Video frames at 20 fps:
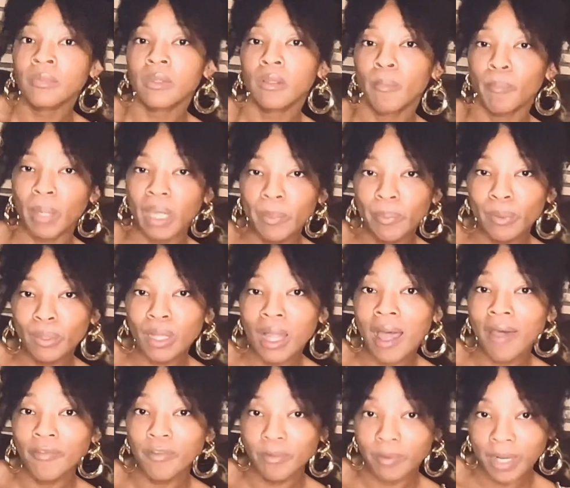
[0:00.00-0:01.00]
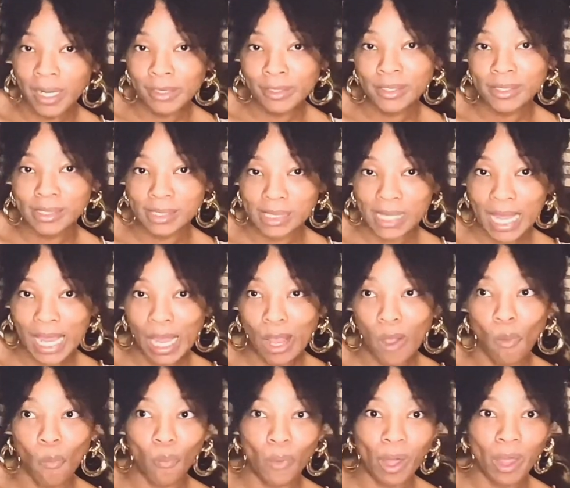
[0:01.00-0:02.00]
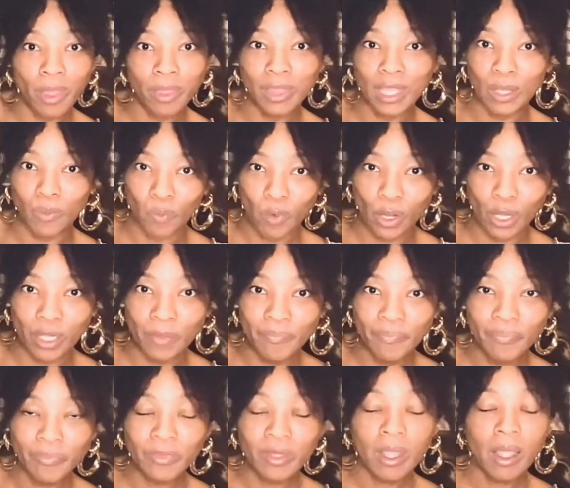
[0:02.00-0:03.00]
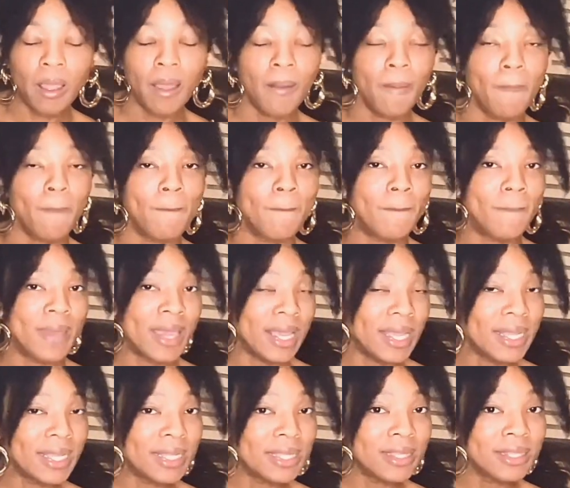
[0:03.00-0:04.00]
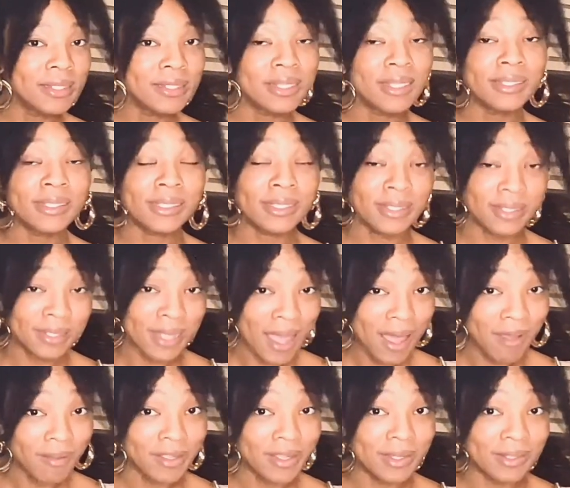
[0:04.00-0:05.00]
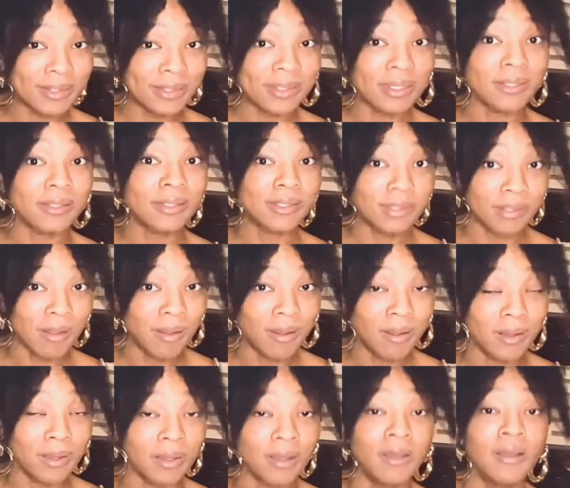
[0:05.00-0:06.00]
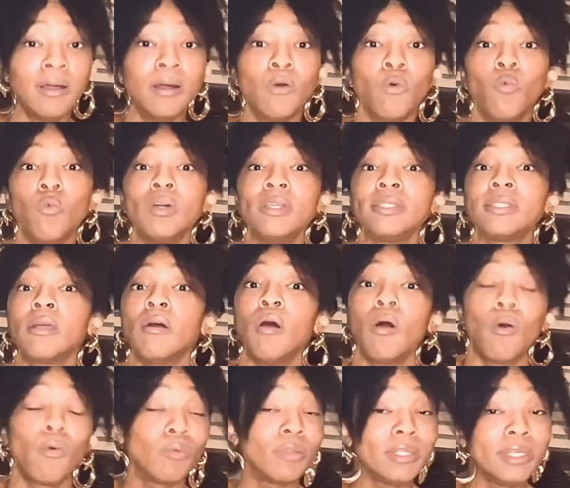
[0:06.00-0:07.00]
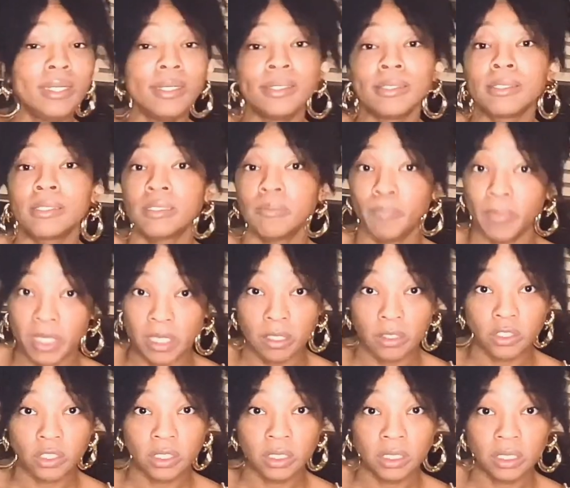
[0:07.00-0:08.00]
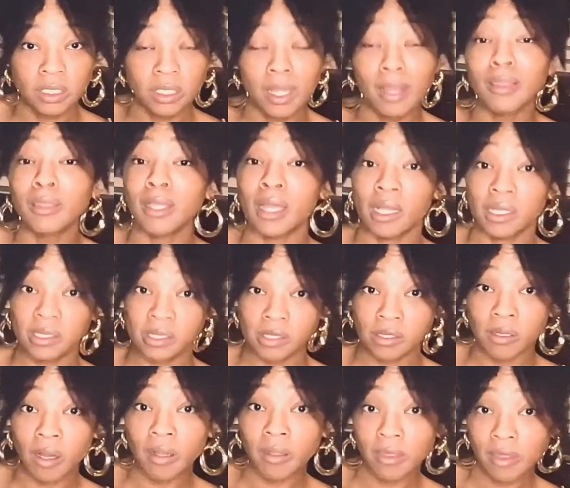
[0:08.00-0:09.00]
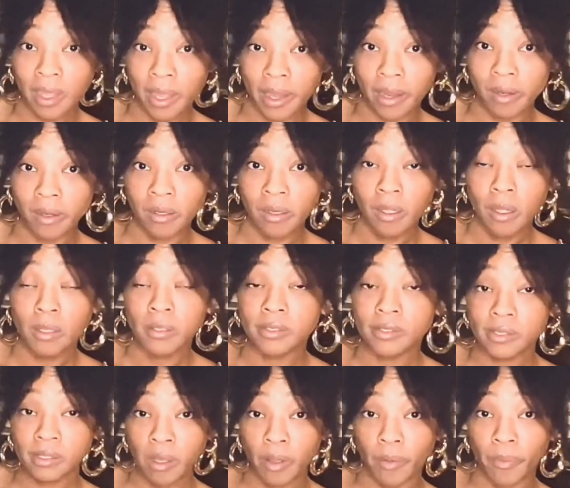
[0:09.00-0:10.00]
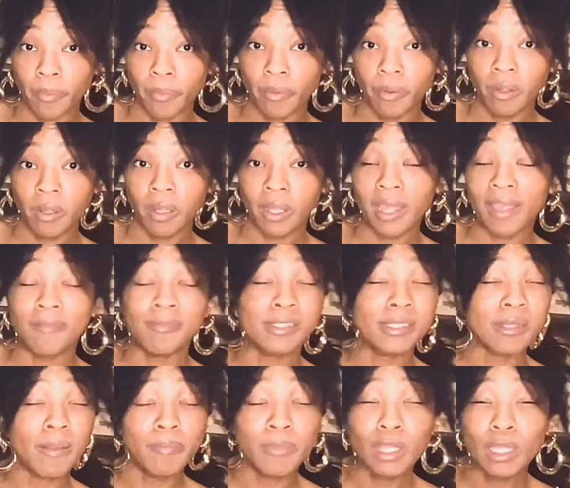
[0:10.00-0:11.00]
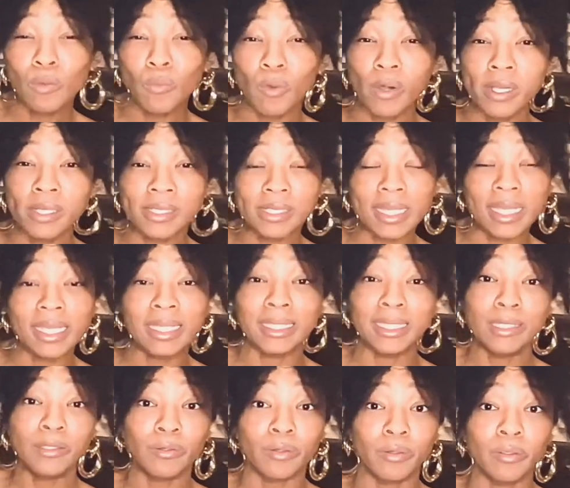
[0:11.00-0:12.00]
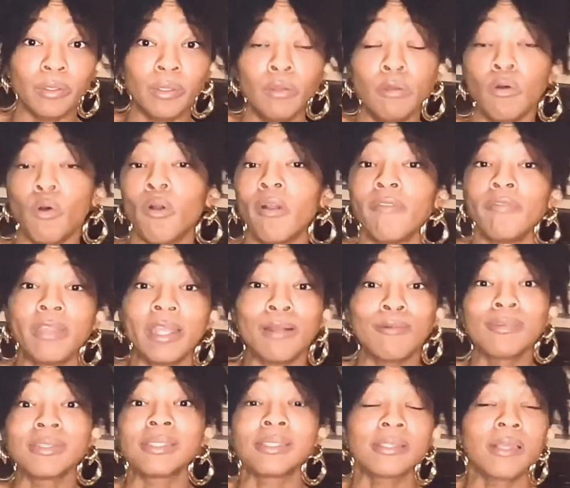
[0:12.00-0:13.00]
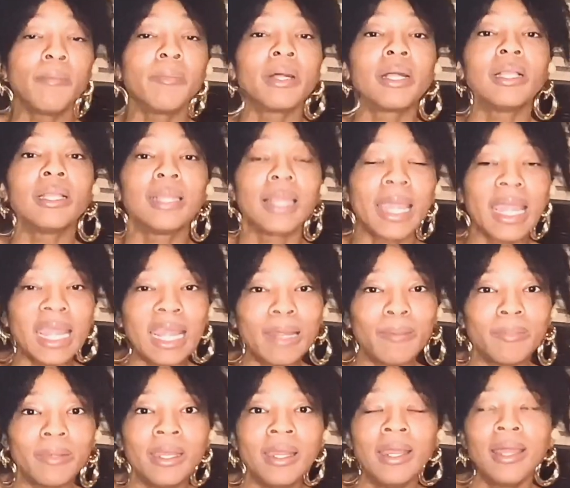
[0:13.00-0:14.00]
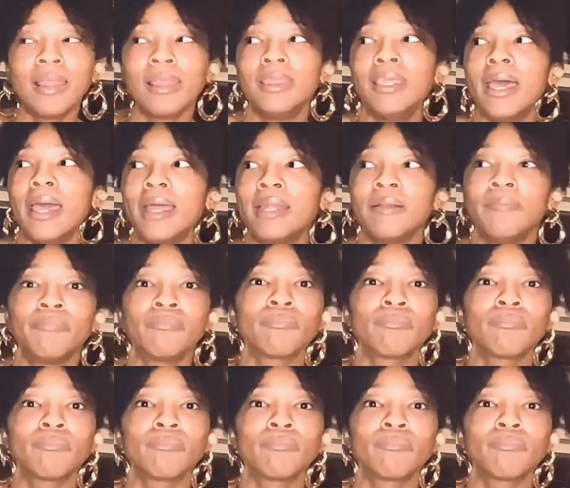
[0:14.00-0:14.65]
People have the right to say what they want. Megan Thee Stallion's song was only speech. Let's start there. So, if something was illegal or if there was some claim that